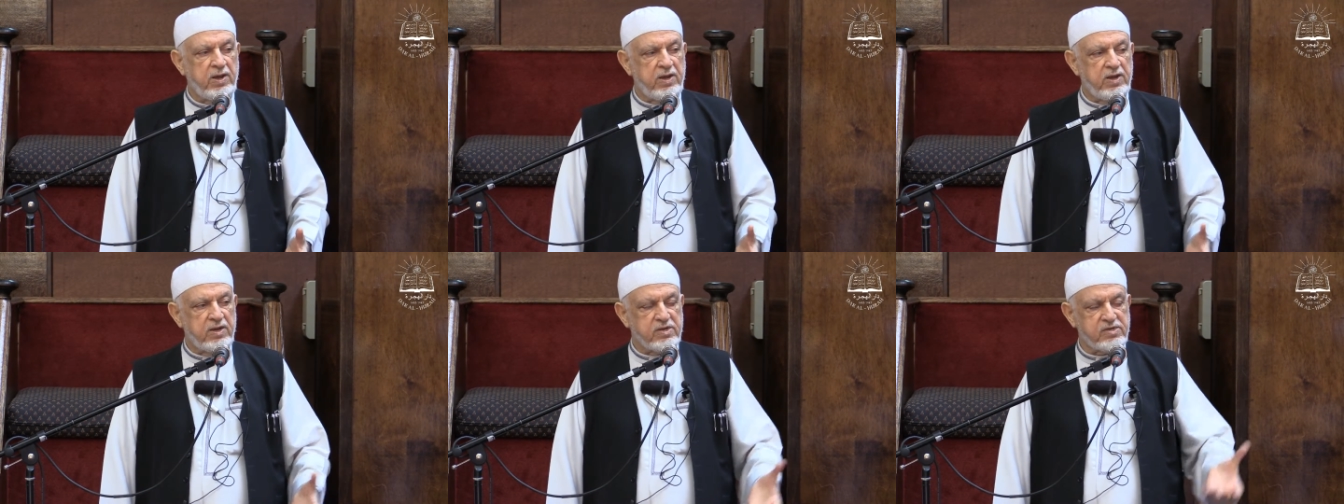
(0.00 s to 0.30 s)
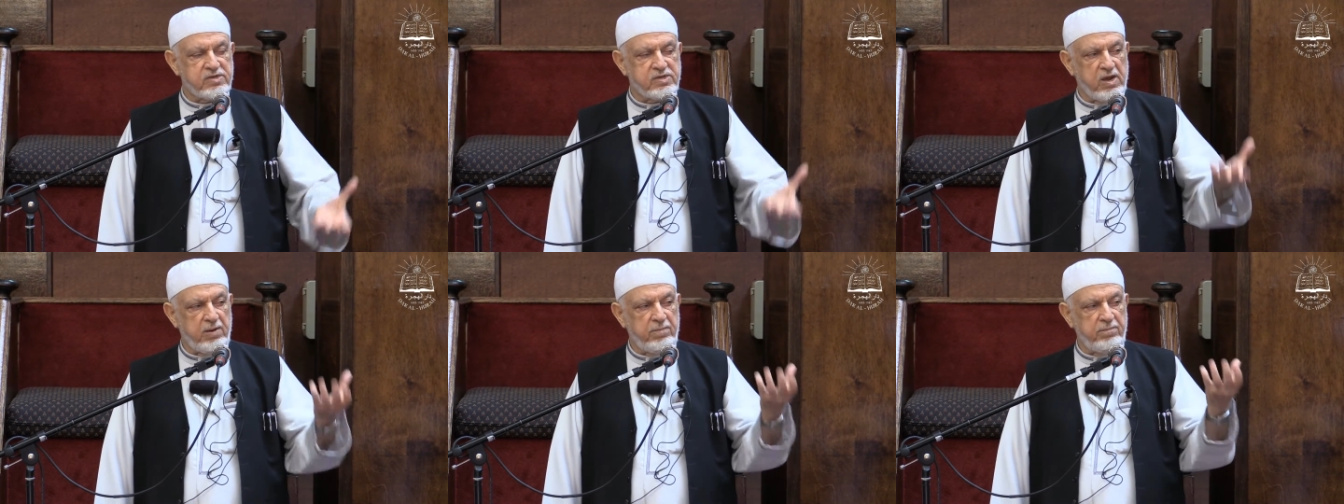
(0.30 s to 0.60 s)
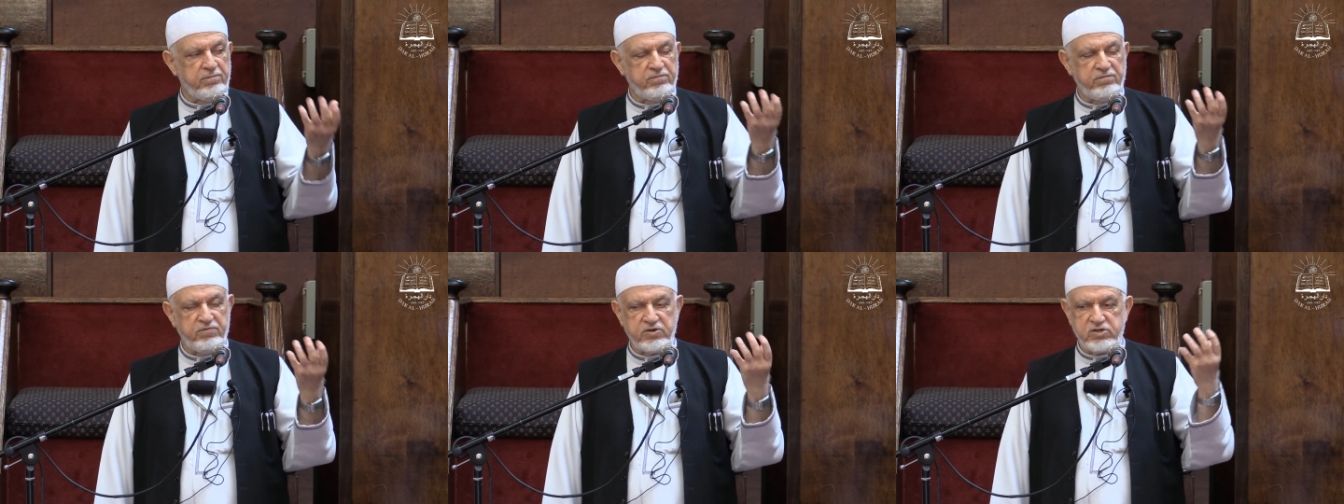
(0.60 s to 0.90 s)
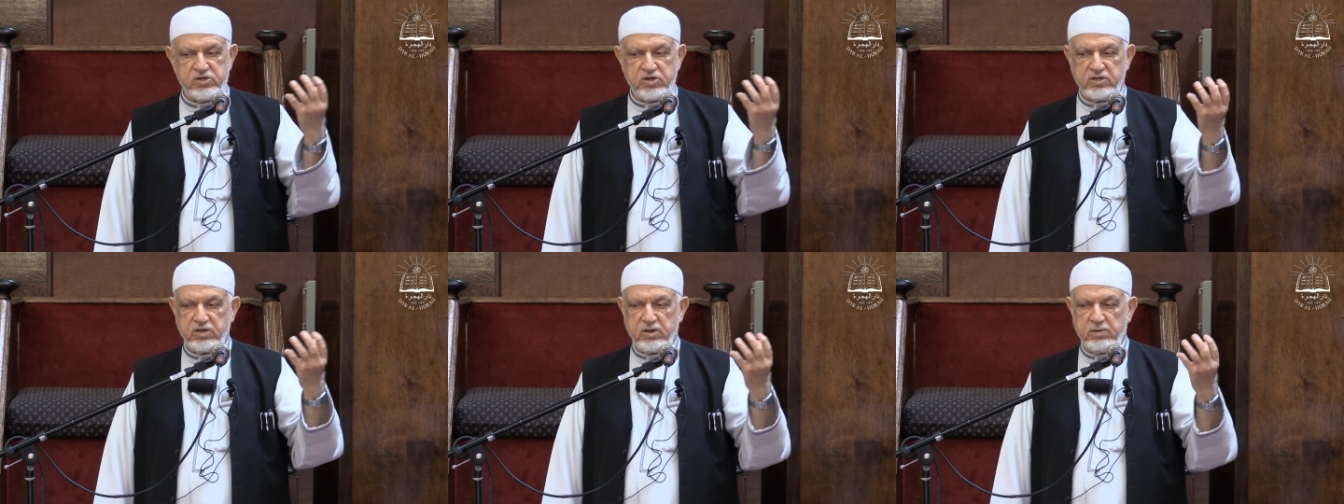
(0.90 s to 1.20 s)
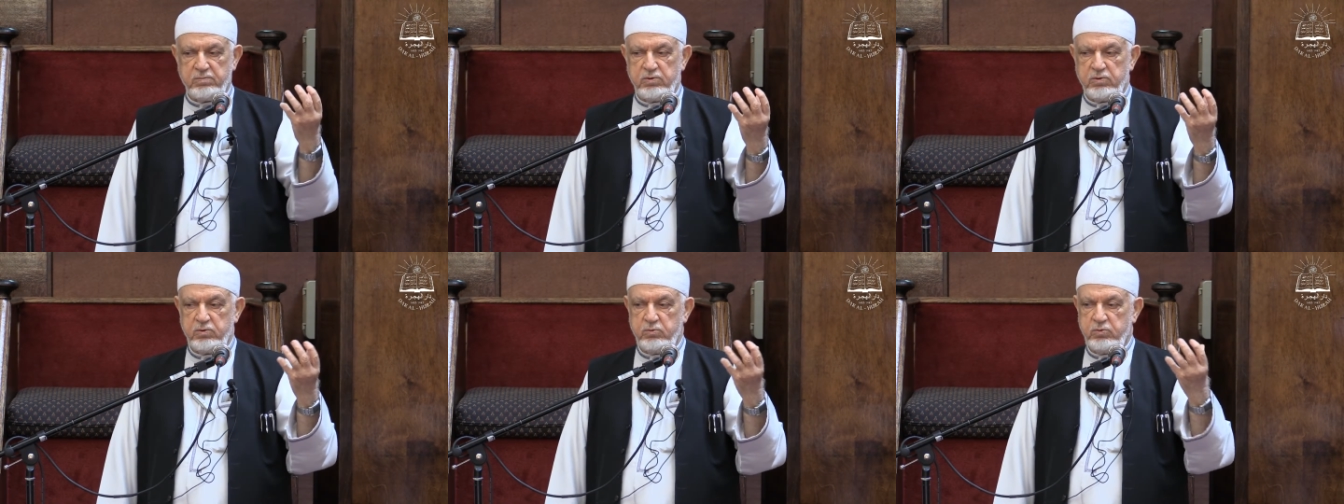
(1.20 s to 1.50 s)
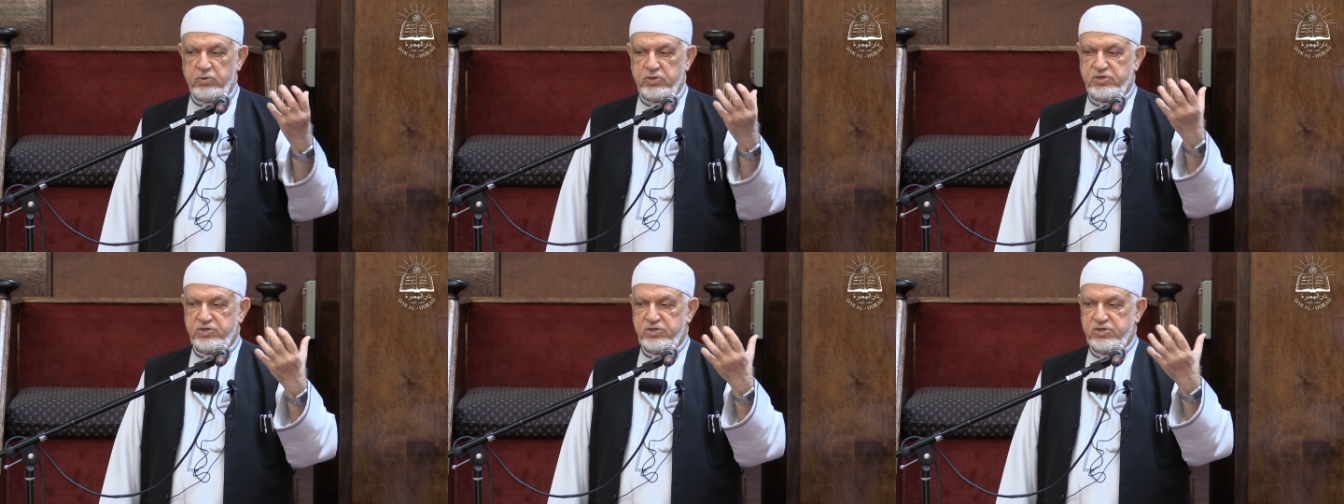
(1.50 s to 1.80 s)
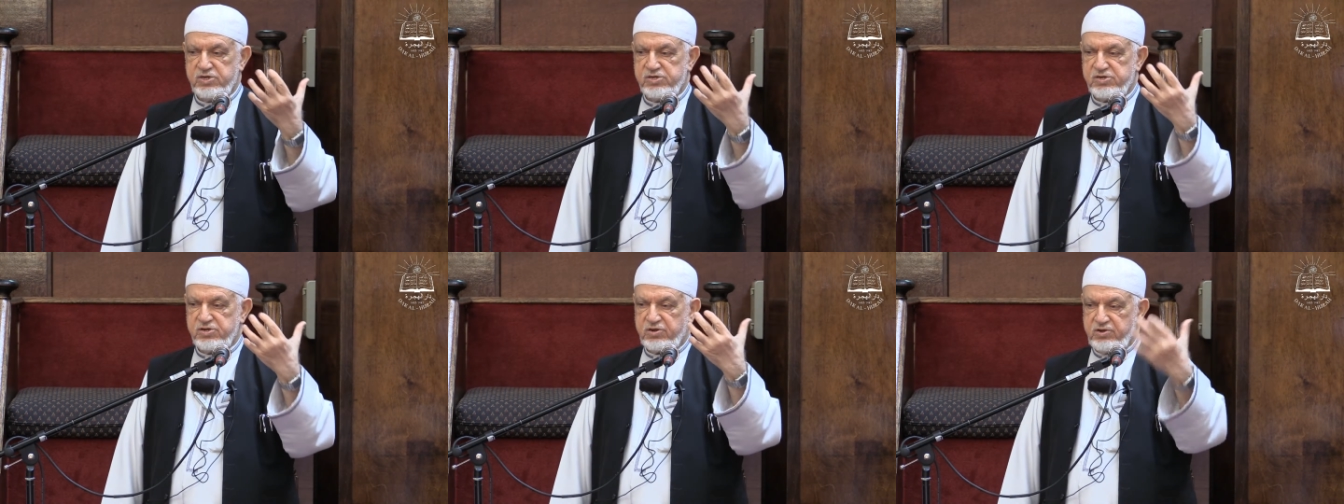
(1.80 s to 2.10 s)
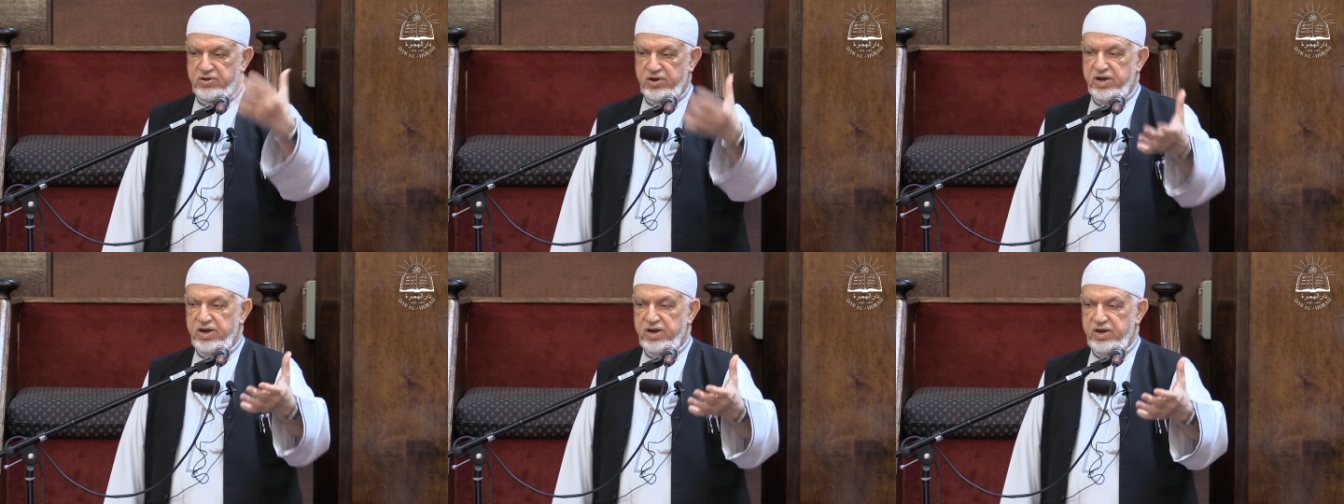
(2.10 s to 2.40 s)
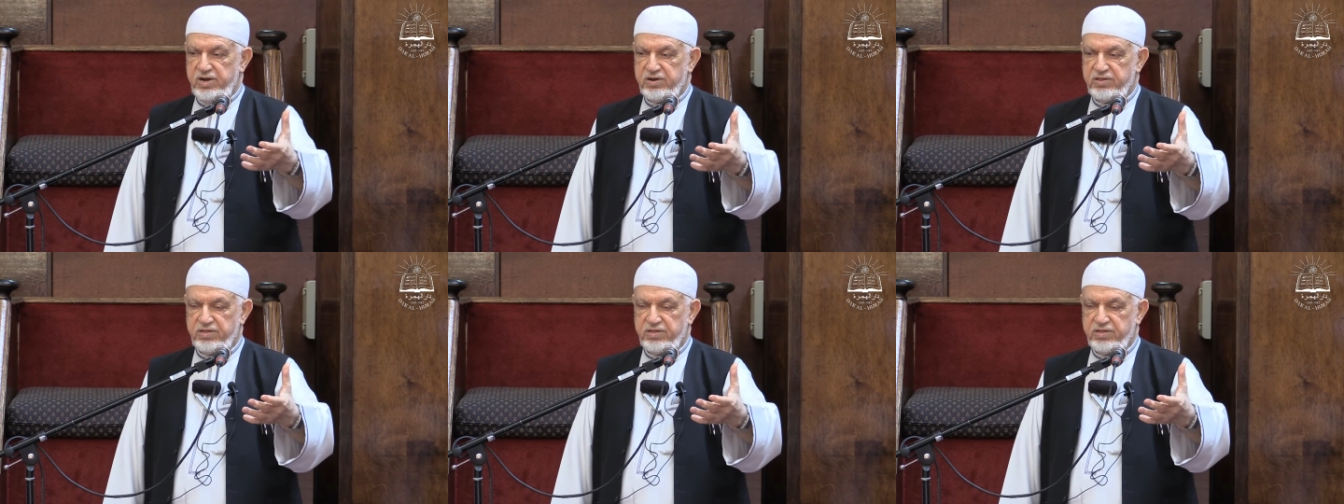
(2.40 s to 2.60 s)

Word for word: some vegetable which is green,